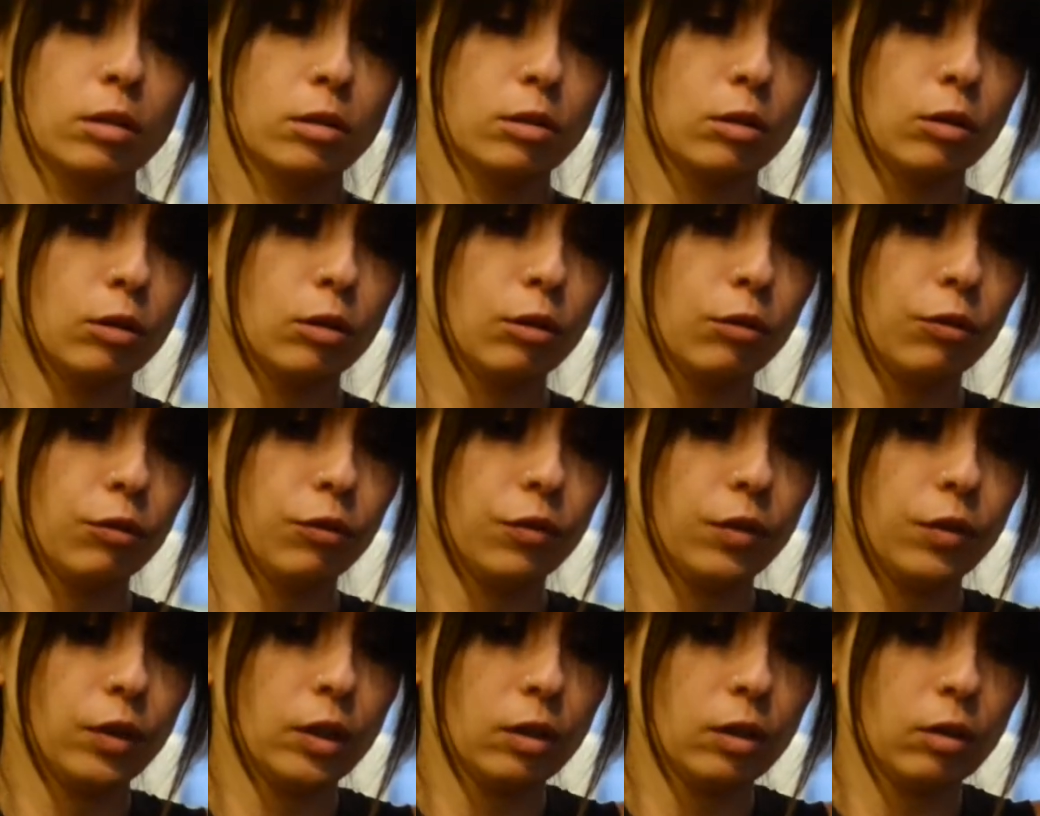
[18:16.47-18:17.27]
So you'll
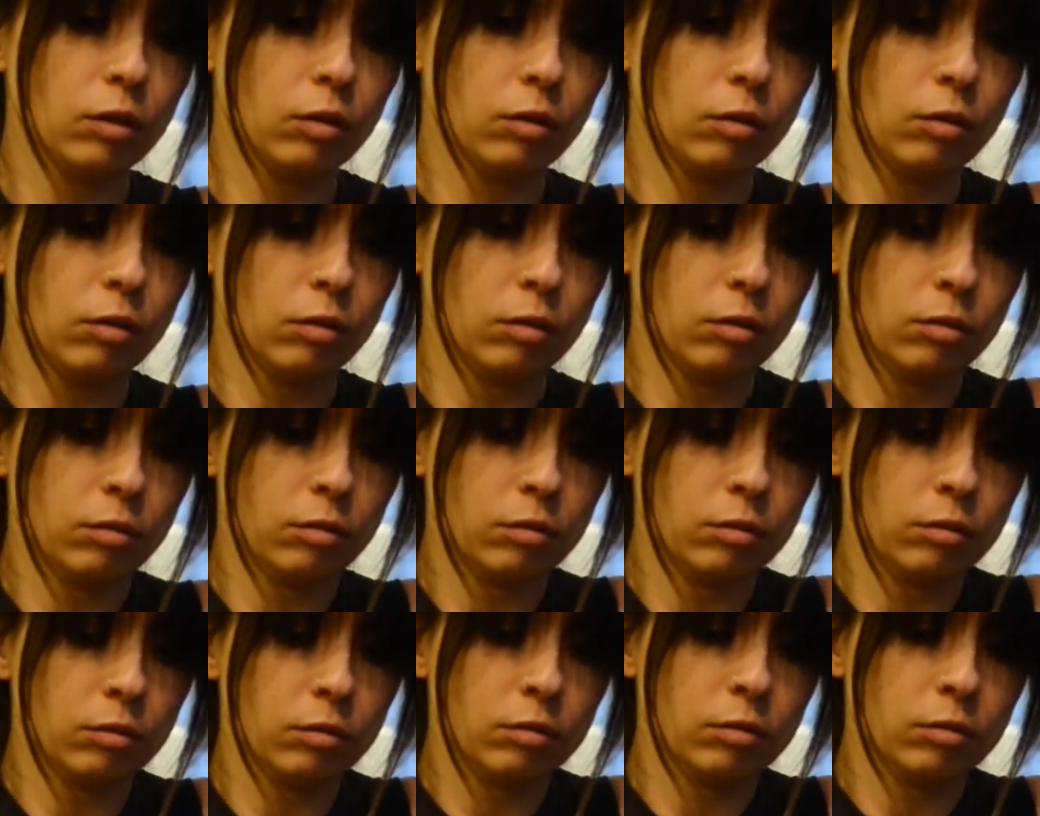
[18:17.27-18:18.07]
feel
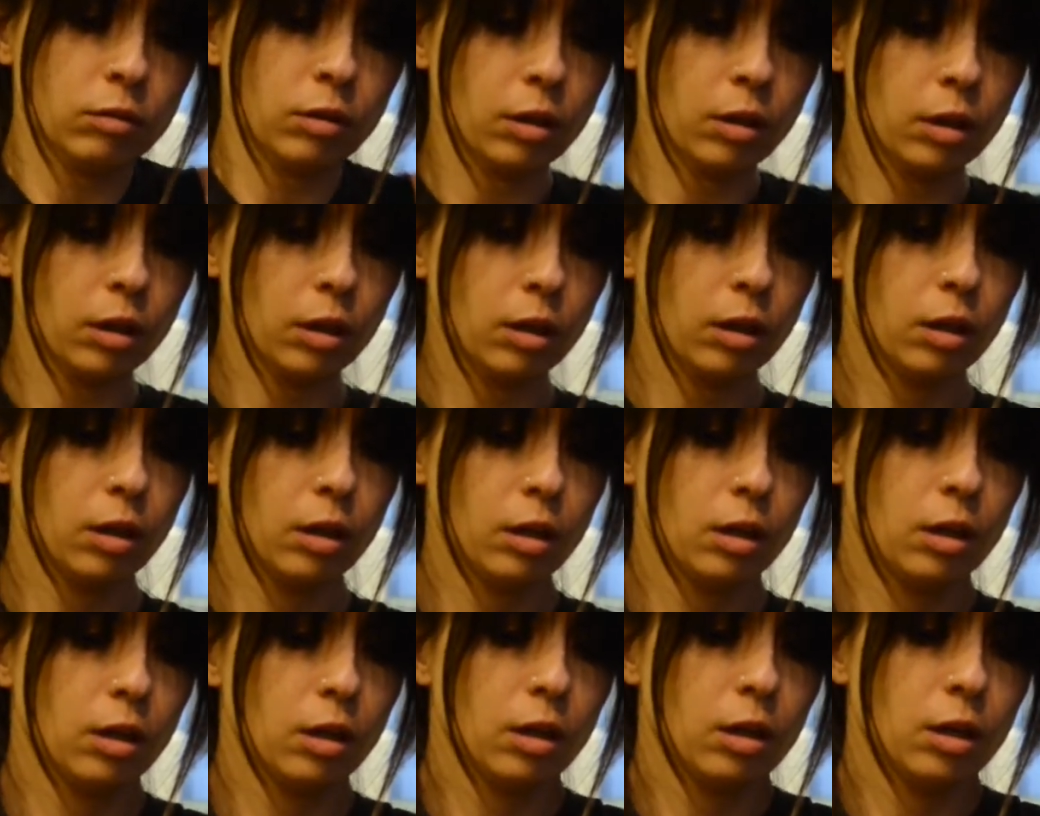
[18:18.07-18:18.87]

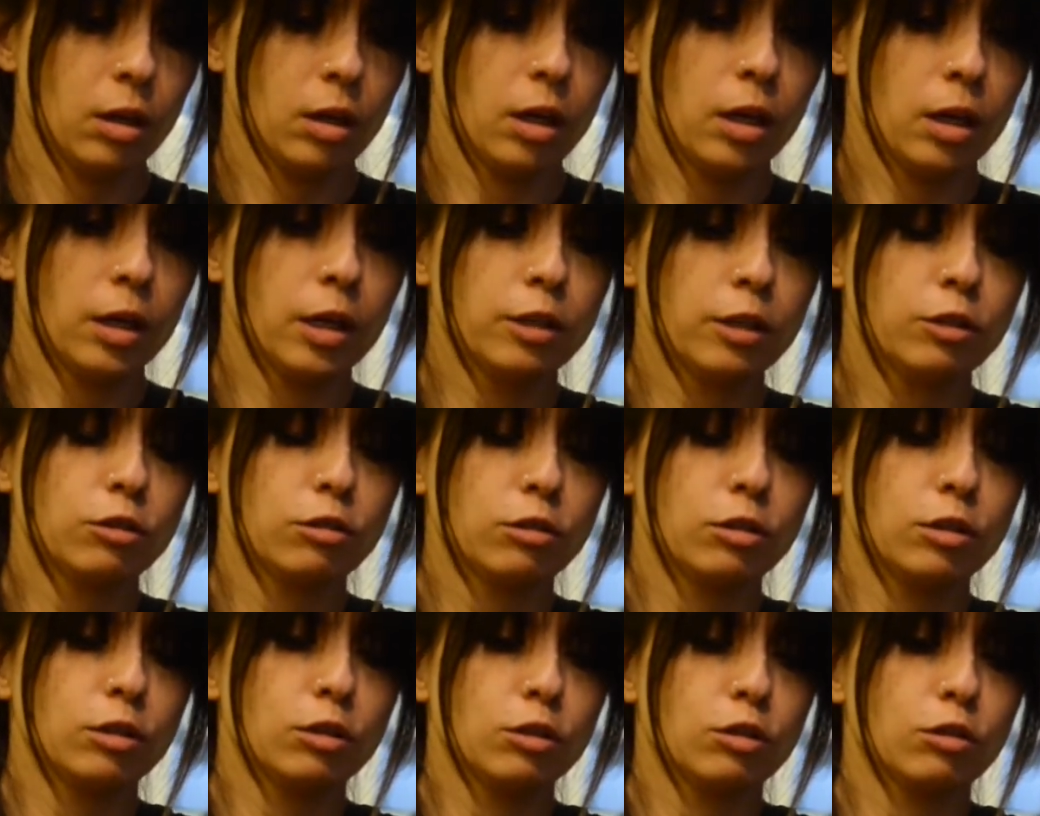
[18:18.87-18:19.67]
an
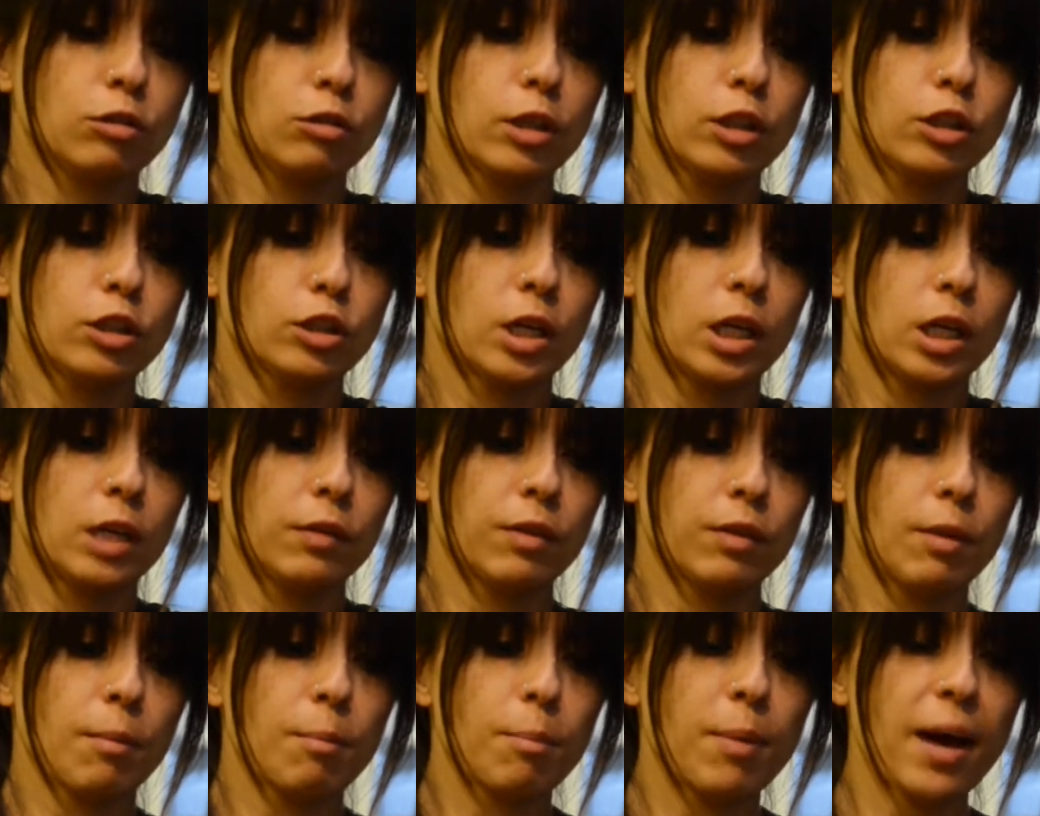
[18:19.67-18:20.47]
interesting stretch kind of
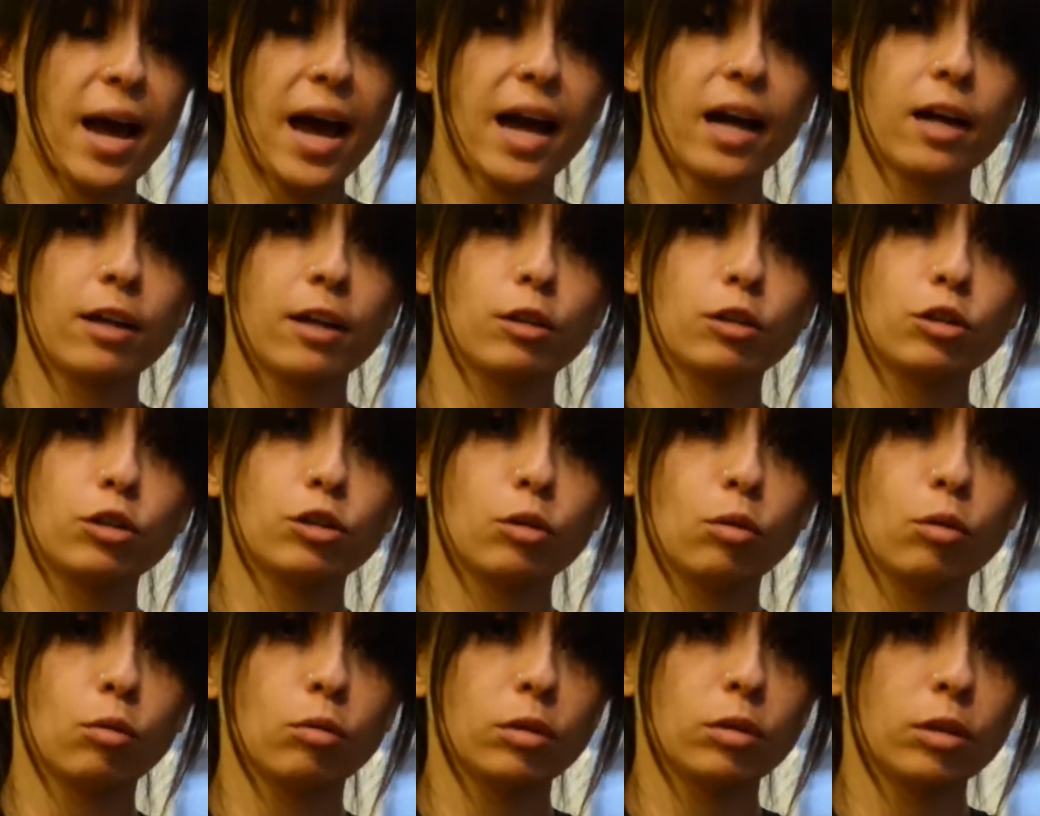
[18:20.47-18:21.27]
in the back of the
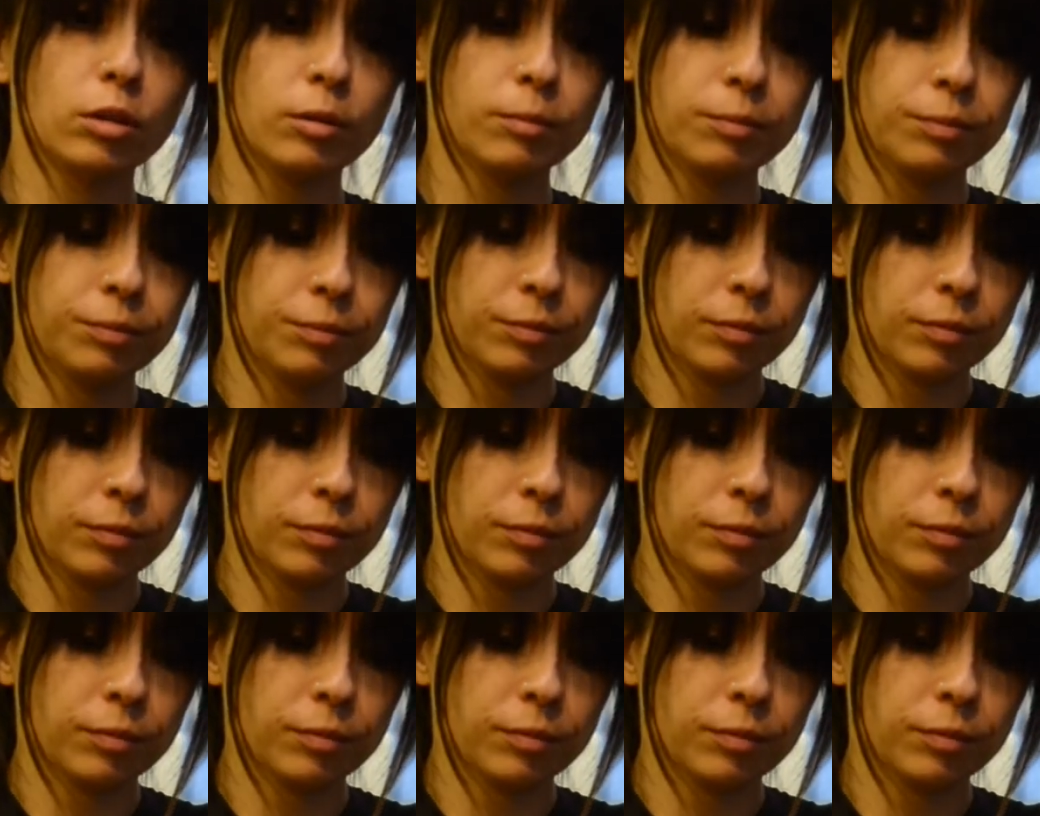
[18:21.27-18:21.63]
shoulder.